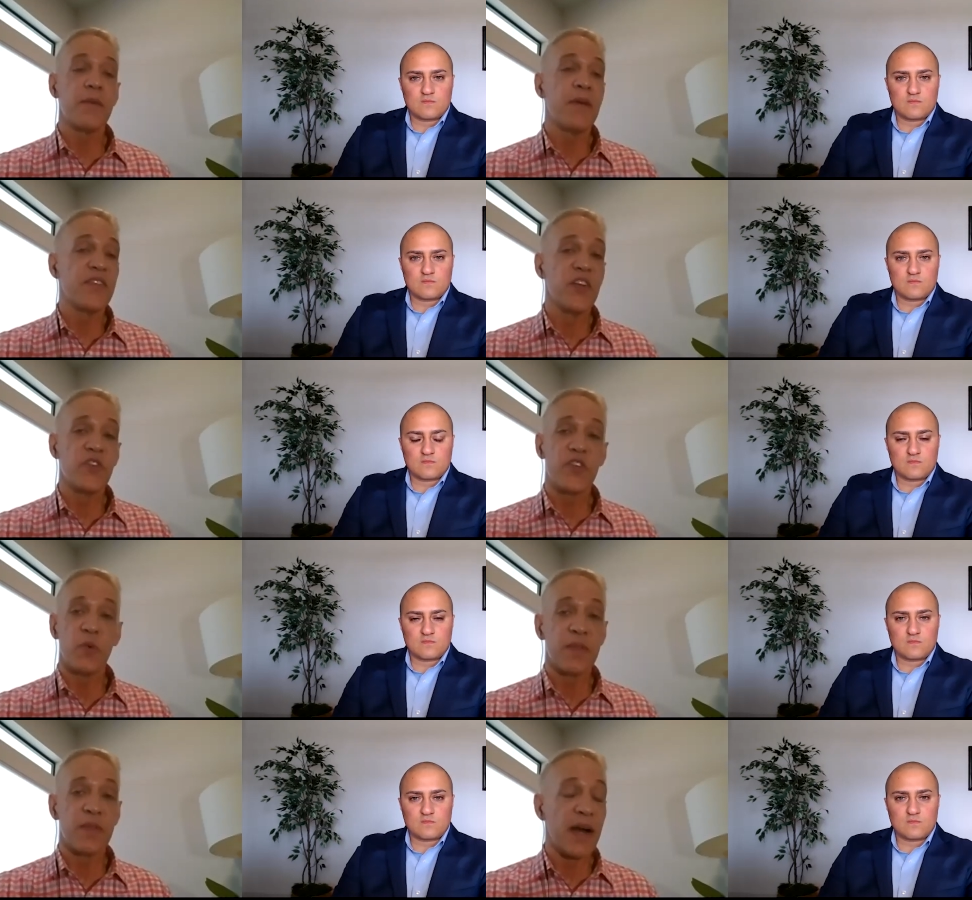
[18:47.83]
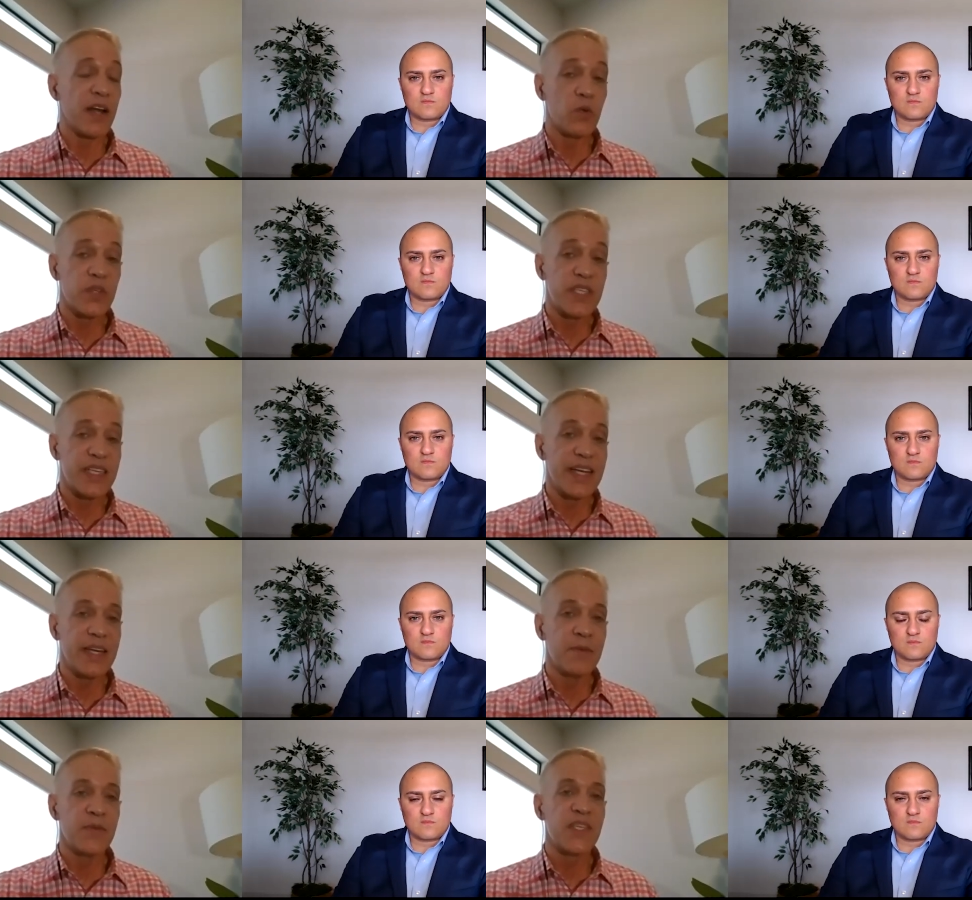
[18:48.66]
Speaker 1: I've used it with my own
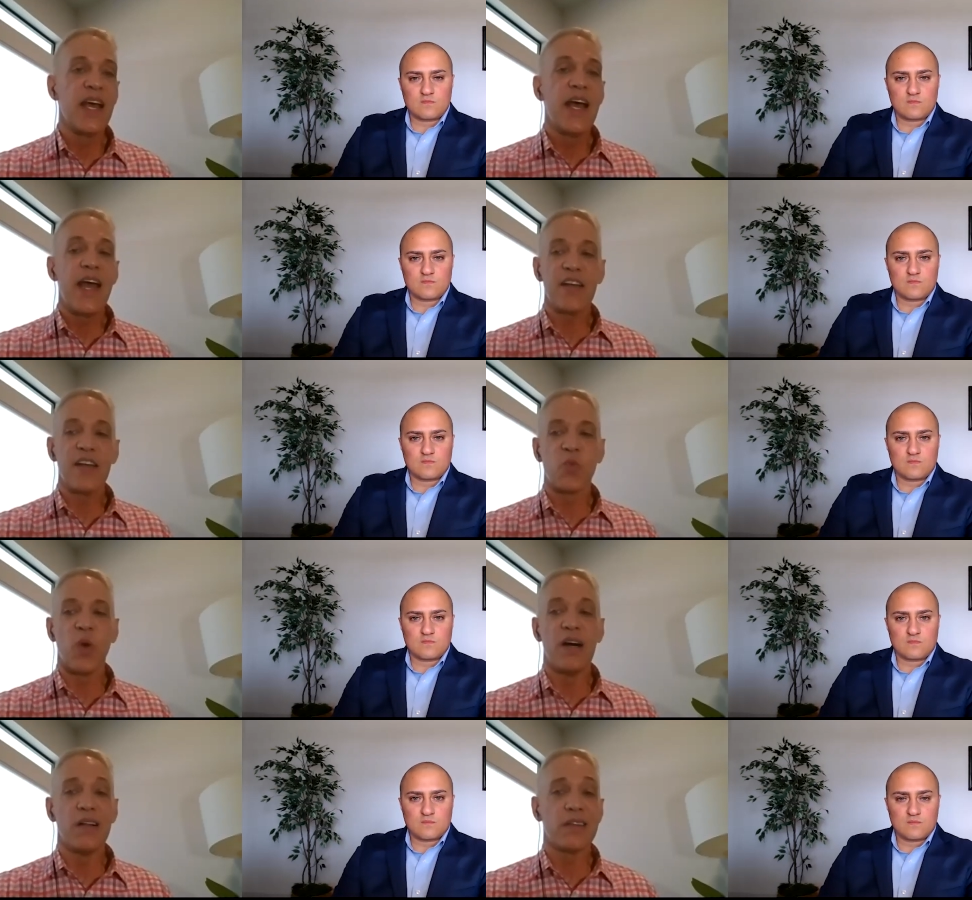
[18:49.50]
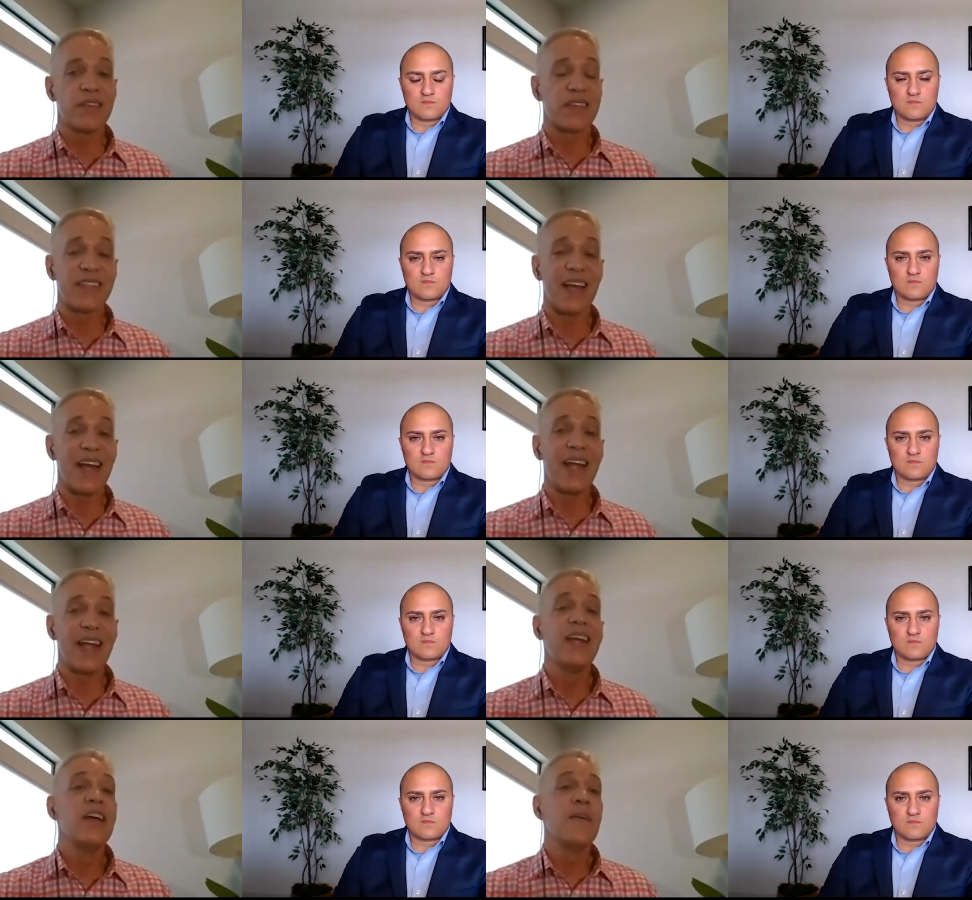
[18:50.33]
teams as well to
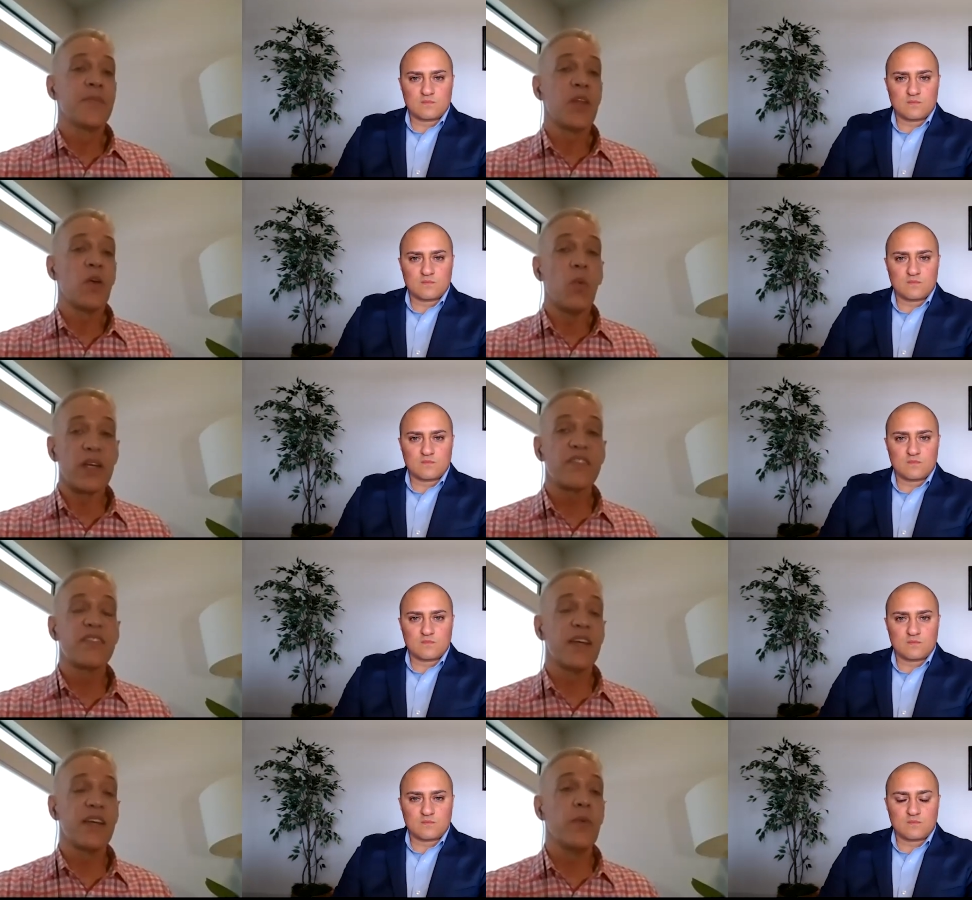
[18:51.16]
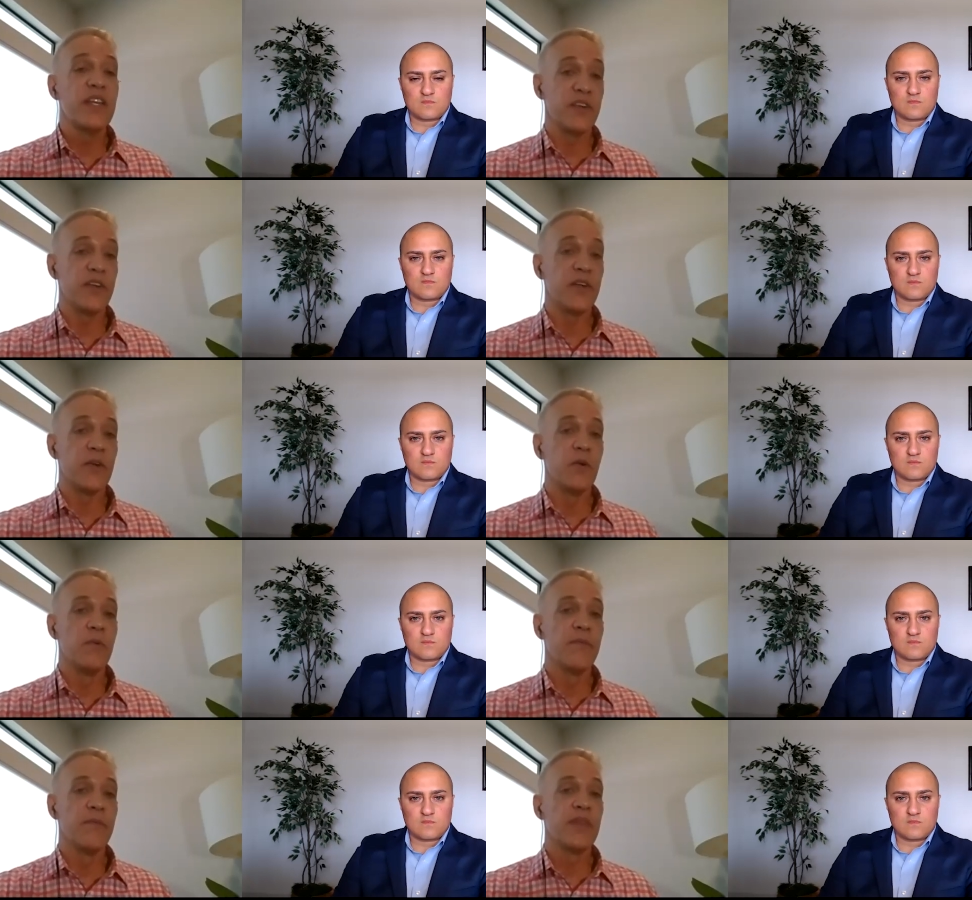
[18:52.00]
say, what is it that we do
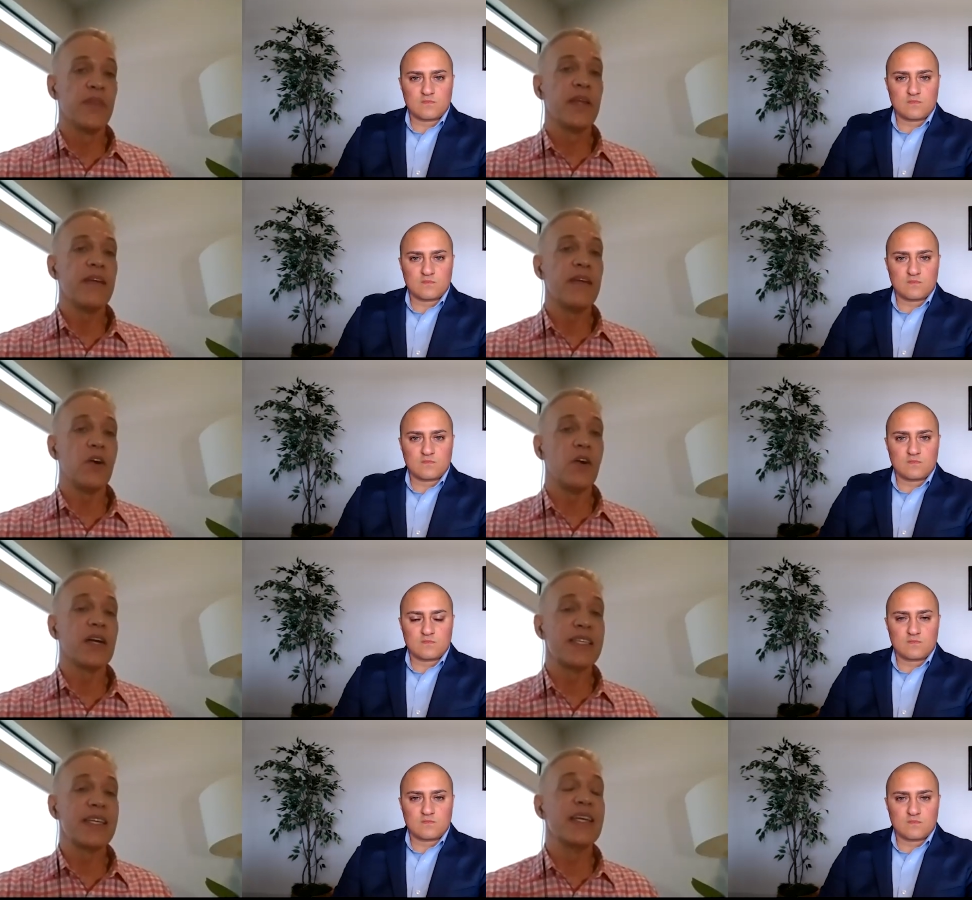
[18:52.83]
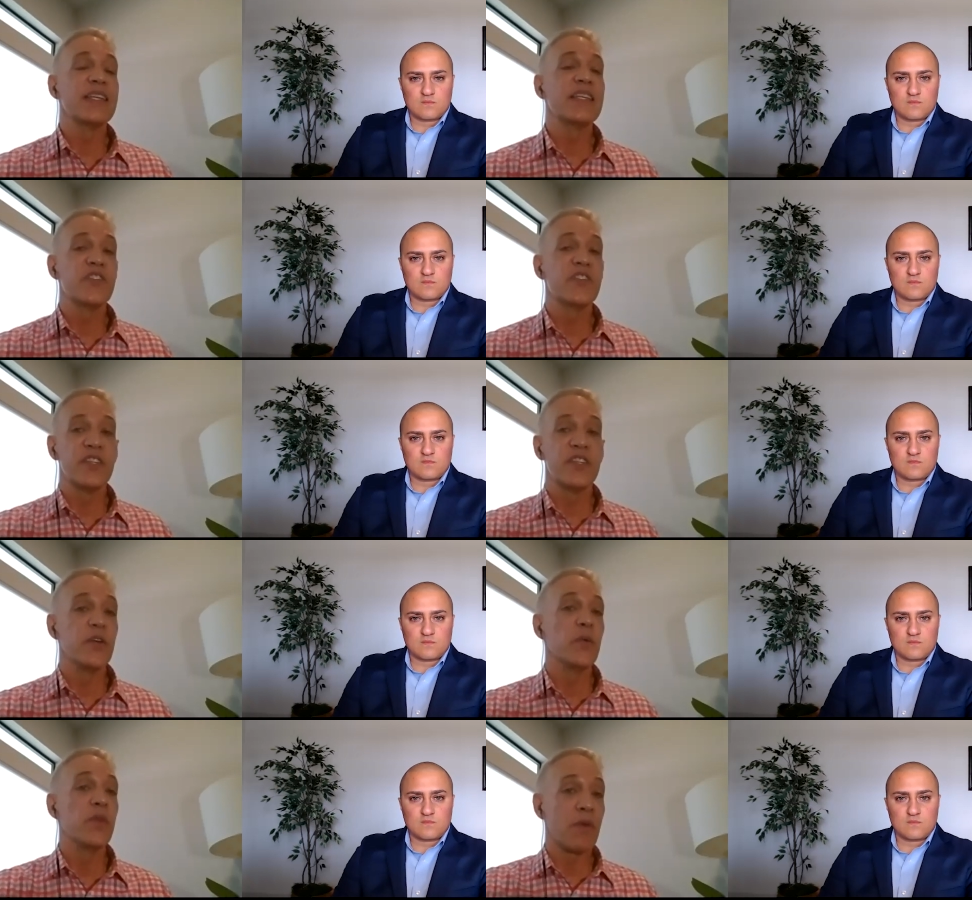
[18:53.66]
if our intent is to
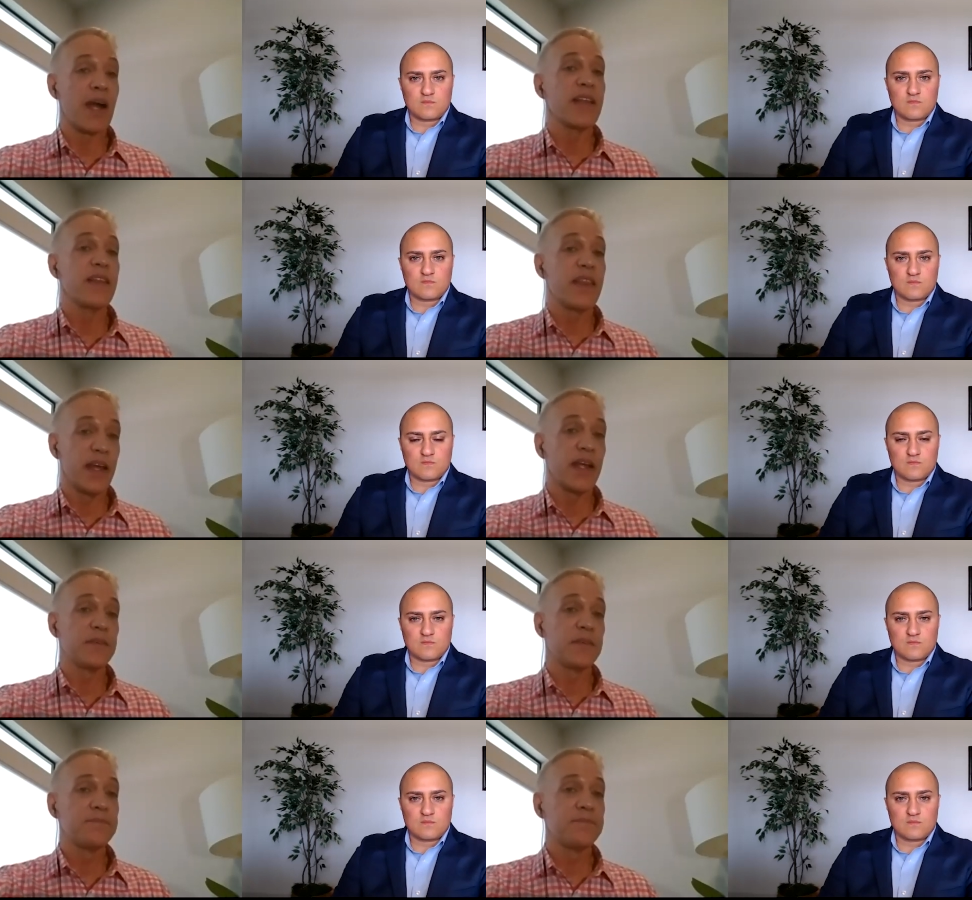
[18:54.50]
do the right thing?